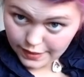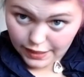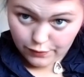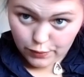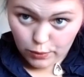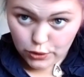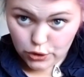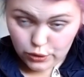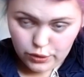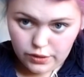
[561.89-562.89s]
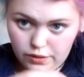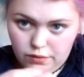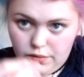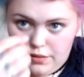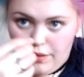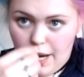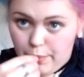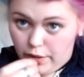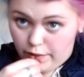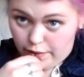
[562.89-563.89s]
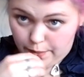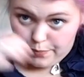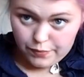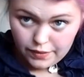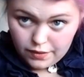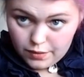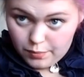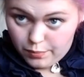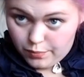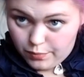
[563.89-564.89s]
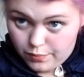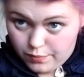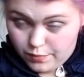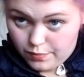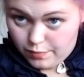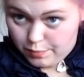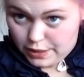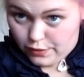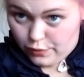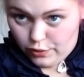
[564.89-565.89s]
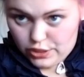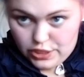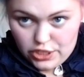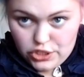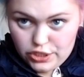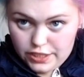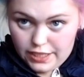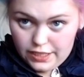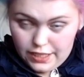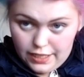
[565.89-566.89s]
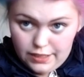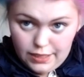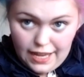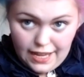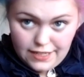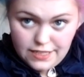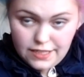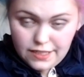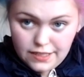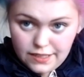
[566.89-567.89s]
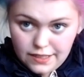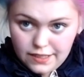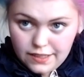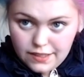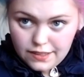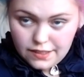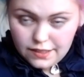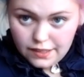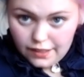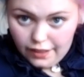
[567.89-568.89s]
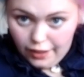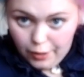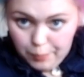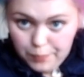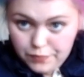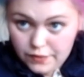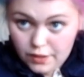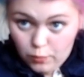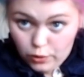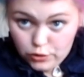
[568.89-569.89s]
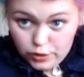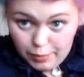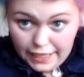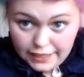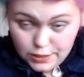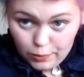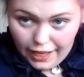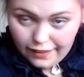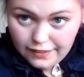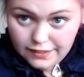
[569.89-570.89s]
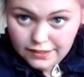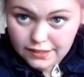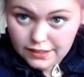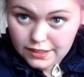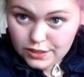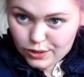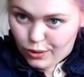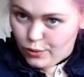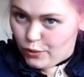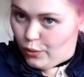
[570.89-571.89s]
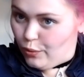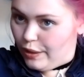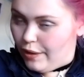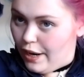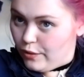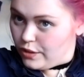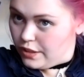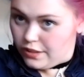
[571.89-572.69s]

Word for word: And if you want to, you can grab another piece of your extensions and, and add um, one to the back as well. So it goes all the way around.